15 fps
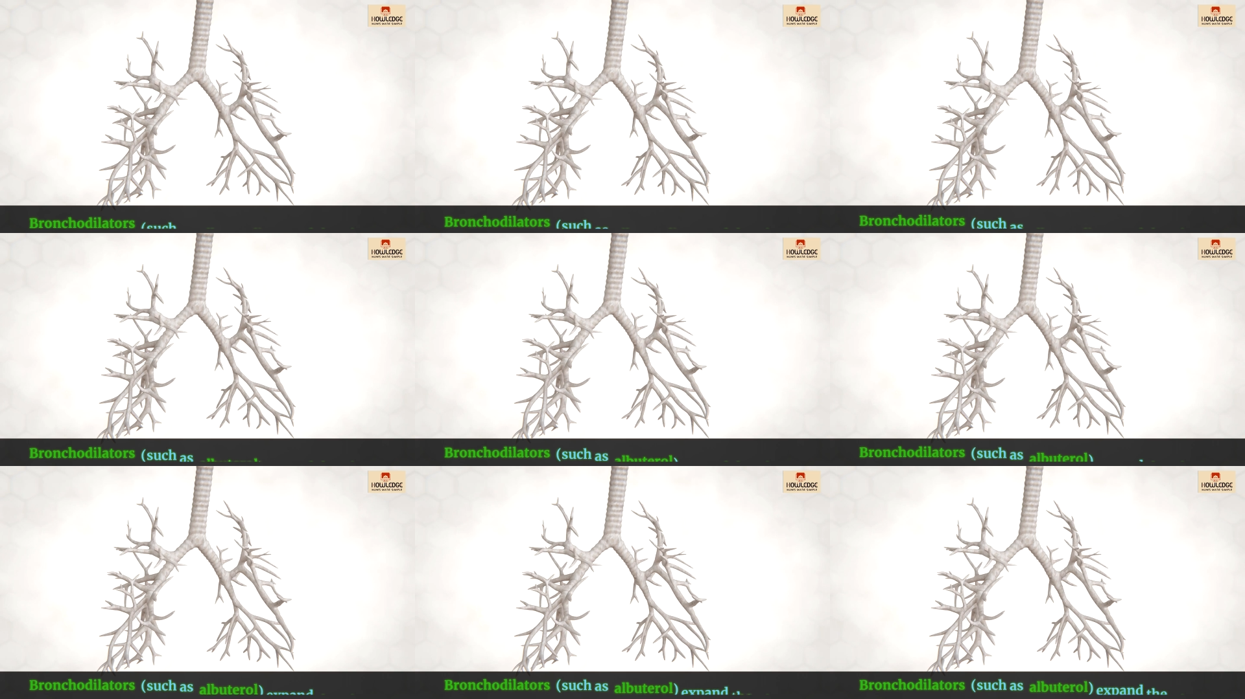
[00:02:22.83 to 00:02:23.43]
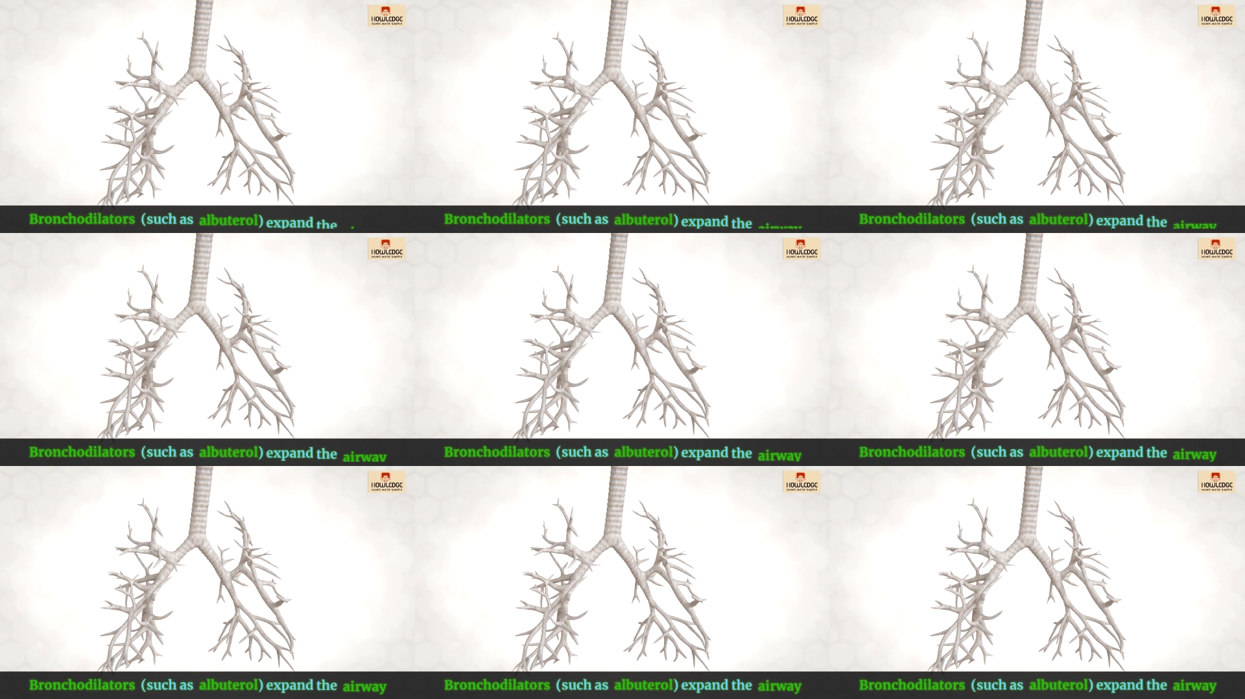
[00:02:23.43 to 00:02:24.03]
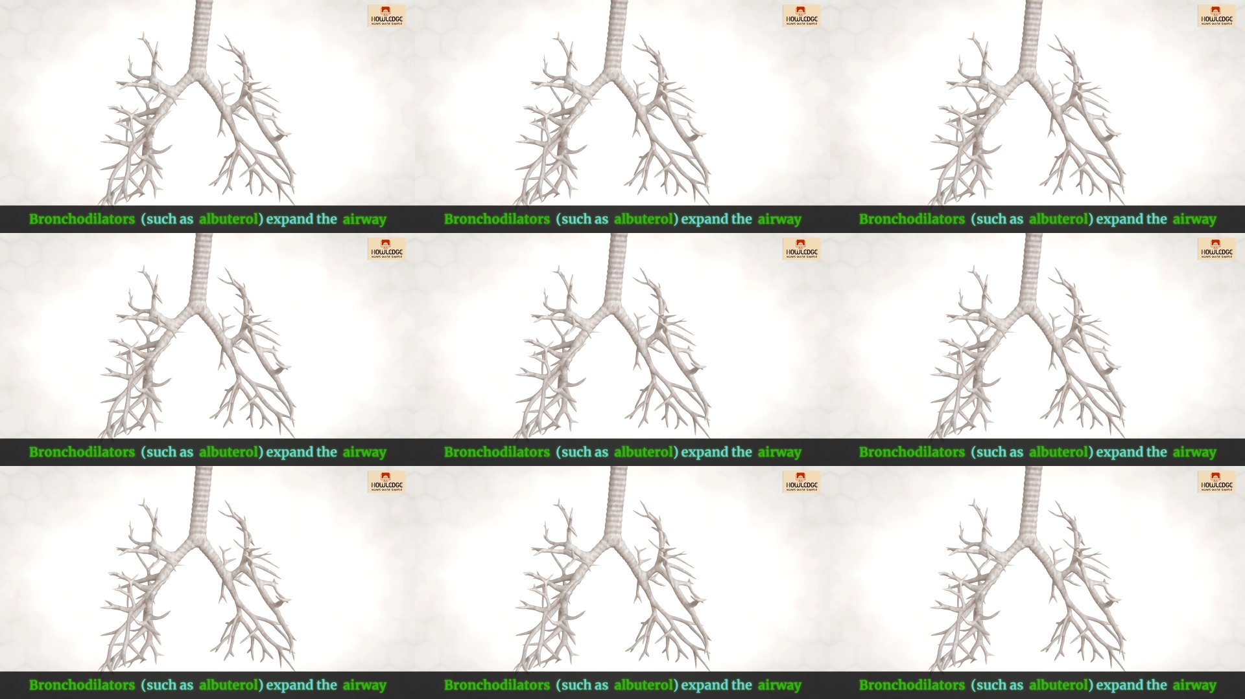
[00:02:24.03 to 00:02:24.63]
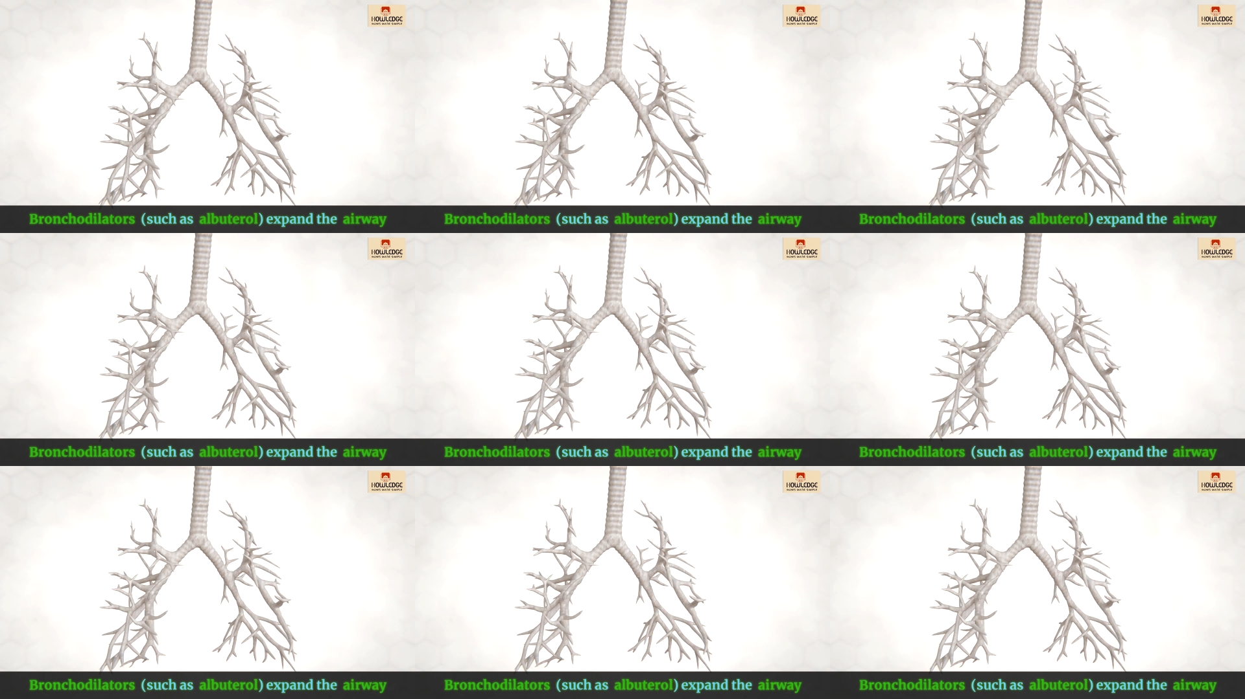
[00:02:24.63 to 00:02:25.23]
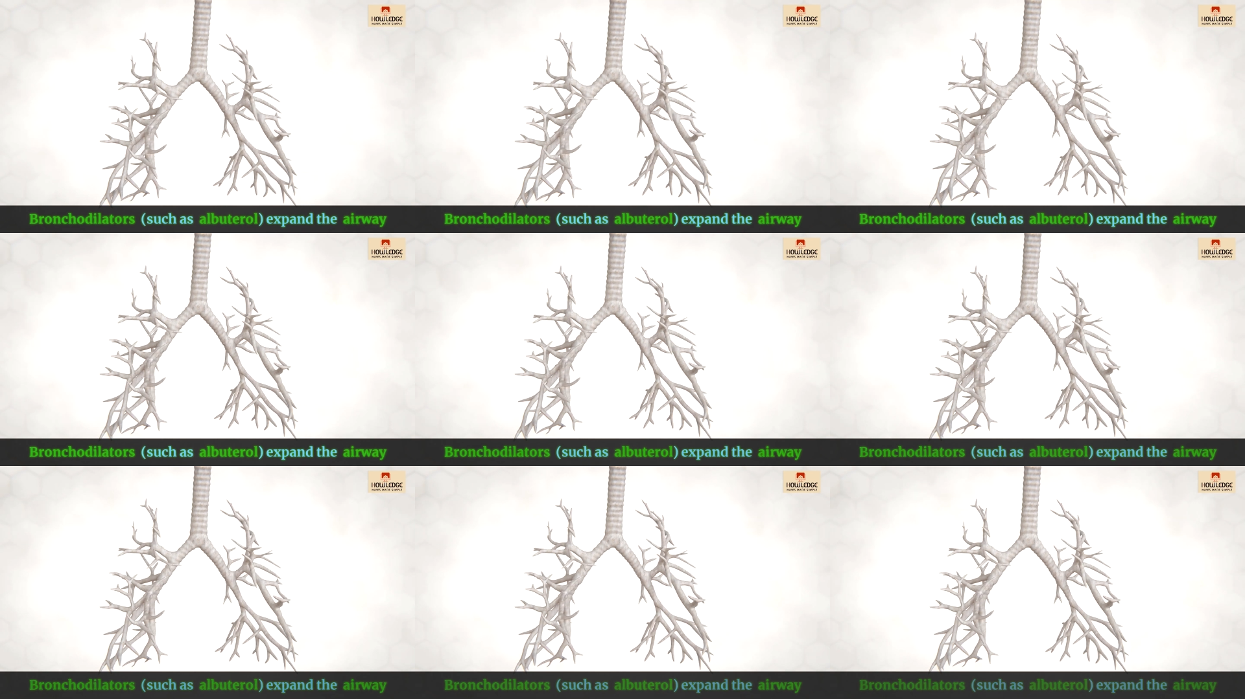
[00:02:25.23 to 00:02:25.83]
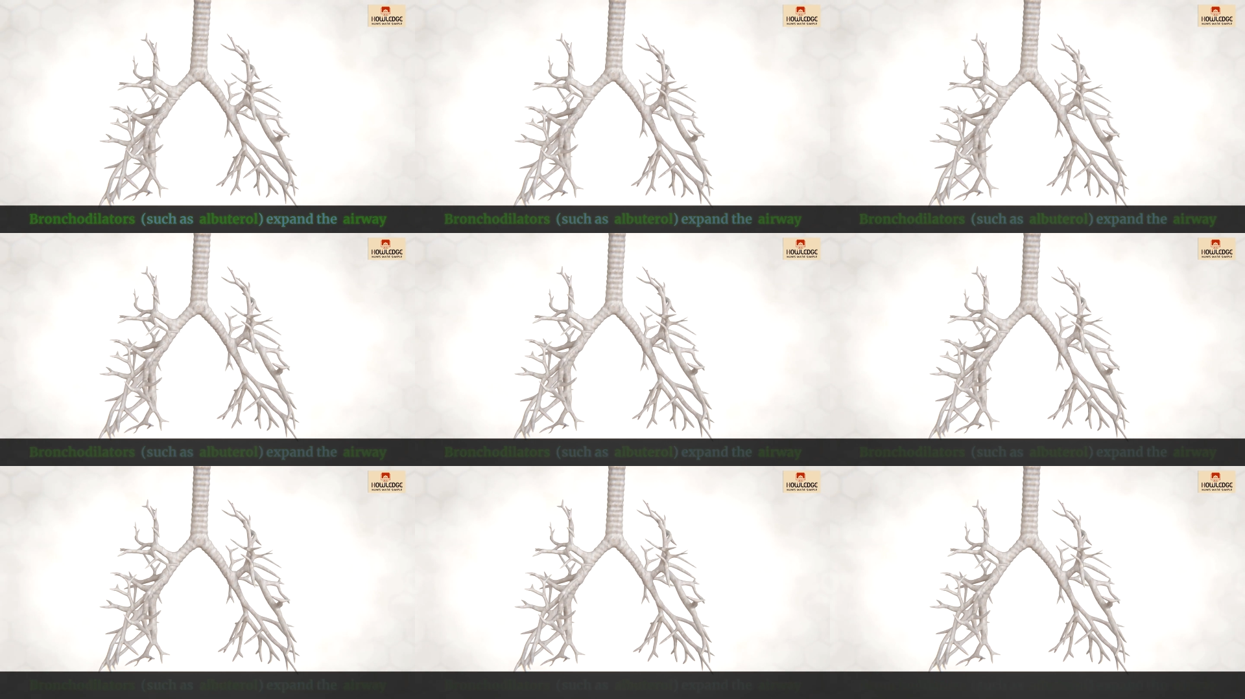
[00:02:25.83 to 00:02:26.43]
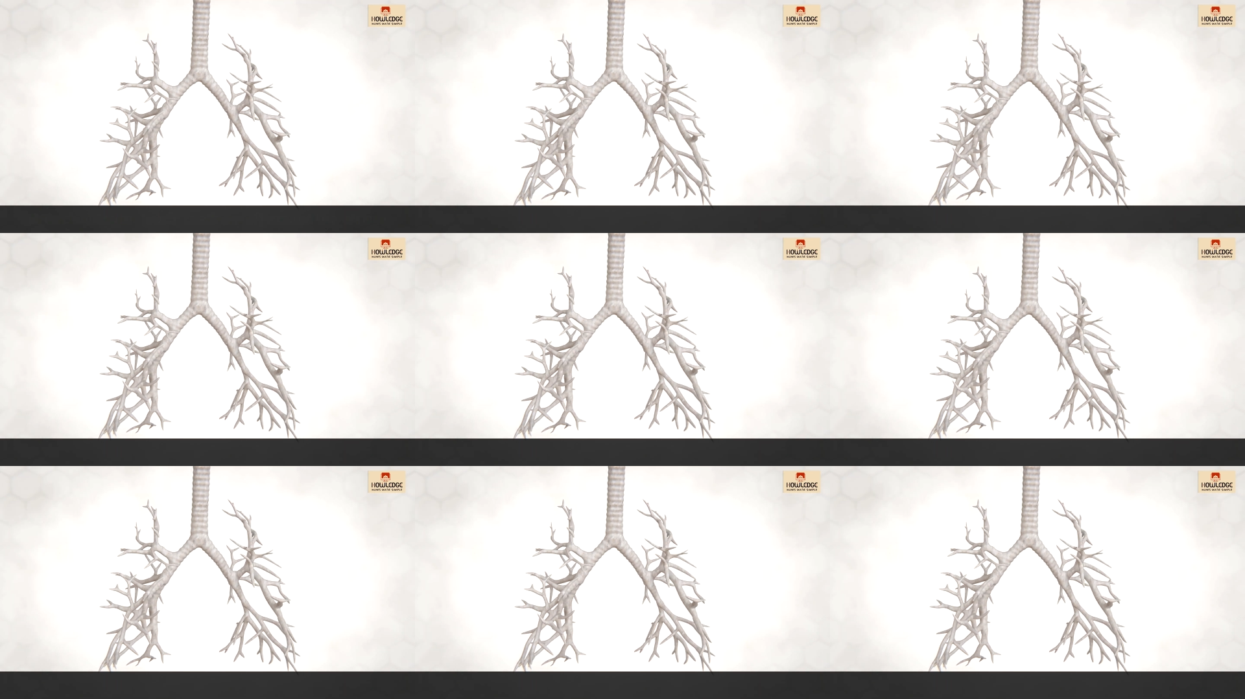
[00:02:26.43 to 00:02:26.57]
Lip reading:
[unreadable: no face in view]